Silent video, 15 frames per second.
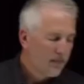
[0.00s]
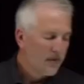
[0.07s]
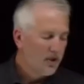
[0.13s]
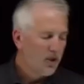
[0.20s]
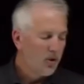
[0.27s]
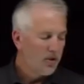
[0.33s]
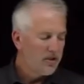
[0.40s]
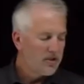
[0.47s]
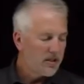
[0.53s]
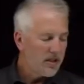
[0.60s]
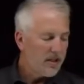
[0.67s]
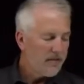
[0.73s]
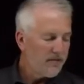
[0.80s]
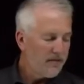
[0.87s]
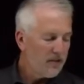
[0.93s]
notice that
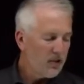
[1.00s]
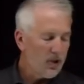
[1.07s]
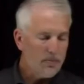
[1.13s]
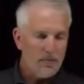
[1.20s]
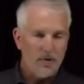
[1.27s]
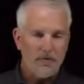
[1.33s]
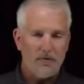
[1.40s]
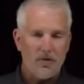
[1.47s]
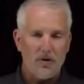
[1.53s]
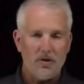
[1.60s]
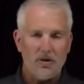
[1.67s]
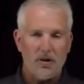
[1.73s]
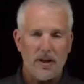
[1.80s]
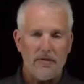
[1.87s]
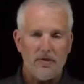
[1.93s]
I fill up the
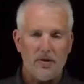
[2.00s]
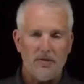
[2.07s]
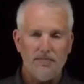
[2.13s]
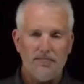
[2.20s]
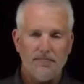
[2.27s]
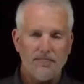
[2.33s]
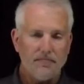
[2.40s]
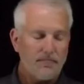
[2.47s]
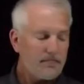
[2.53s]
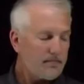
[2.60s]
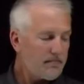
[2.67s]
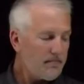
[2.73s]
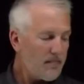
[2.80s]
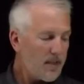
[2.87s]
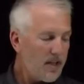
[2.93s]
first level
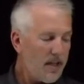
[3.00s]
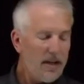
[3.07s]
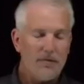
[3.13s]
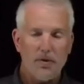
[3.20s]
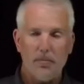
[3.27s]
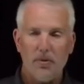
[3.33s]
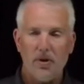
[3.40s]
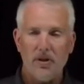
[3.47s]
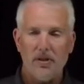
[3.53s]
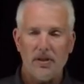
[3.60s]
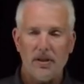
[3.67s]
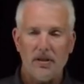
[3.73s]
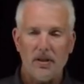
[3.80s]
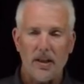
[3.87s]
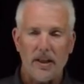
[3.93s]
after putting
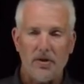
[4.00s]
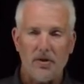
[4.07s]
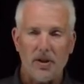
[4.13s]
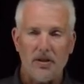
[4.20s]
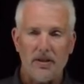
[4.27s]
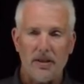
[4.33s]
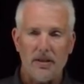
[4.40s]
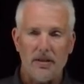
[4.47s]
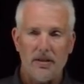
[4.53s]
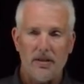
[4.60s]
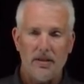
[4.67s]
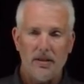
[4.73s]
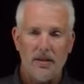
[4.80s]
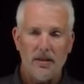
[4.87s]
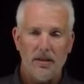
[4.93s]
six electrons in.
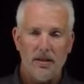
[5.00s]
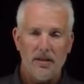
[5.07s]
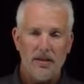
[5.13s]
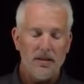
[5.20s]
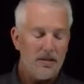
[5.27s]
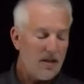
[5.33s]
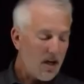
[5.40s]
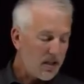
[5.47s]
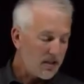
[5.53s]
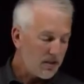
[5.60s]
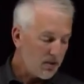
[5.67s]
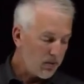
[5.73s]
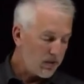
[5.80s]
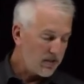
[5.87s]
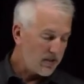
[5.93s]
Not
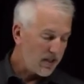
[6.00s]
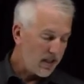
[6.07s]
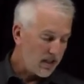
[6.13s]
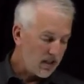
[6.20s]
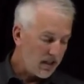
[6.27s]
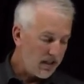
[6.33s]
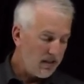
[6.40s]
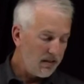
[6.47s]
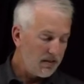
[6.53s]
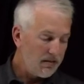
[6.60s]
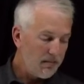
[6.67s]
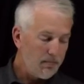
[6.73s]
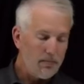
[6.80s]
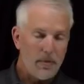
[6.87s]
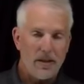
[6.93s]
coincidentally,
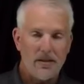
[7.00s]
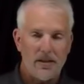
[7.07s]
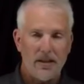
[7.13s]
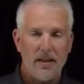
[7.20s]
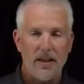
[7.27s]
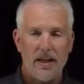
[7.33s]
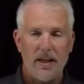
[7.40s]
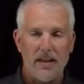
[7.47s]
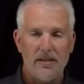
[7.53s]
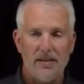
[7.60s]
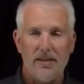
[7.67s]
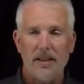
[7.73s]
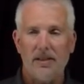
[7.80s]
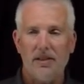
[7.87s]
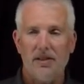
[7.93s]
benzene has
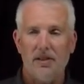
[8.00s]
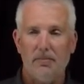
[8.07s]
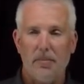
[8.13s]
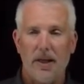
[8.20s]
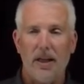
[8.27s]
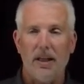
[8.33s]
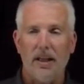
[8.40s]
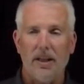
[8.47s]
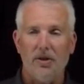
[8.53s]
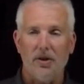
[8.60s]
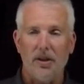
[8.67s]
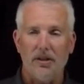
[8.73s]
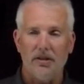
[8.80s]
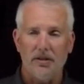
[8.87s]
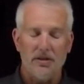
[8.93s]
six pi
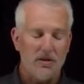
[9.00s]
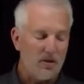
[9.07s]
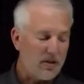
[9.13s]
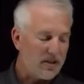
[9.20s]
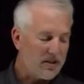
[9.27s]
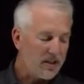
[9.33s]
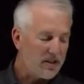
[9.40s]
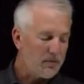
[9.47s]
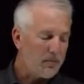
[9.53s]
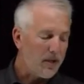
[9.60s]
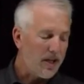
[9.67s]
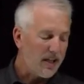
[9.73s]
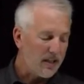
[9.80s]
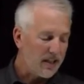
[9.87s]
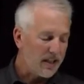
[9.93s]
electrons. So the six
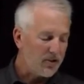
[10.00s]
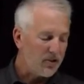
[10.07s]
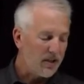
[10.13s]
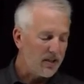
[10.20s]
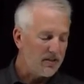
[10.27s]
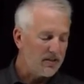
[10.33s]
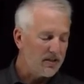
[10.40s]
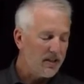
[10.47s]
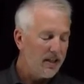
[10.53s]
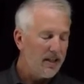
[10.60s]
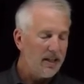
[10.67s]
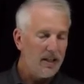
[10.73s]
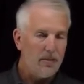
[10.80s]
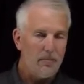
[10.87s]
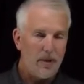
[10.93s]
pi electrons
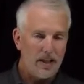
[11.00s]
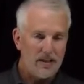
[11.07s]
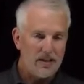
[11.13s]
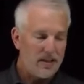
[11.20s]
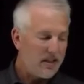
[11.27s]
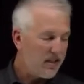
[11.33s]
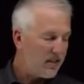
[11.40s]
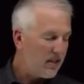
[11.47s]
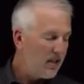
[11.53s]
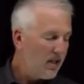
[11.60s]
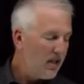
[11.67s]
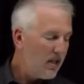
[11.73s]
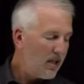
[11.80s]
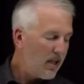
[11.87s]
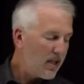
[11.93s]
in benzene
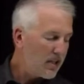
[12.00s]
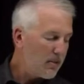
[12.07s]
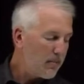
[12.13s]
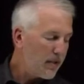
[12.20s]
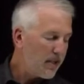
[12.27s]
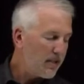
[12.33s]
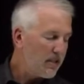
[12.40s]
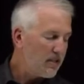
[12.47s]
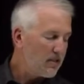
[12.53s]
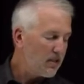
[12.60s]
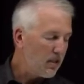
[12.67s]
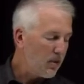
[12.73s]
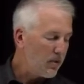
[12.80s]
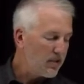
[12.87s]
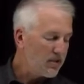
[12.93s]
occupy these
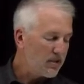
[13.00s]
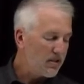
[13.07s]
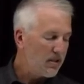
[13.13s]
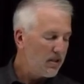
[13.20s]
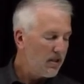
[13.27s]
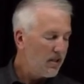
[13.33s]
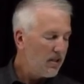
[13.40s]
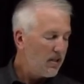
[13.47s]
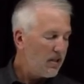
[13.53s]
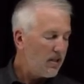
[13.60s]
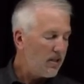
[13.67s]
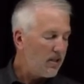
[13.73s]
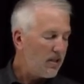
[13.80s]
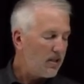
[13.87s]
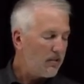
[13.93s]
lowest
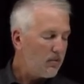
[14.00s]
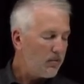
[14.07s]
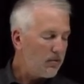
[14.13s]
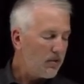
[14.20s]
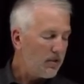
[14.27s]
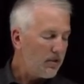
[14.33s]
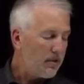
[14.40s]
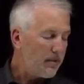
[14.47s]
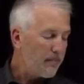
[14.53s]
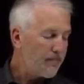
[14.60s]
uh, uh,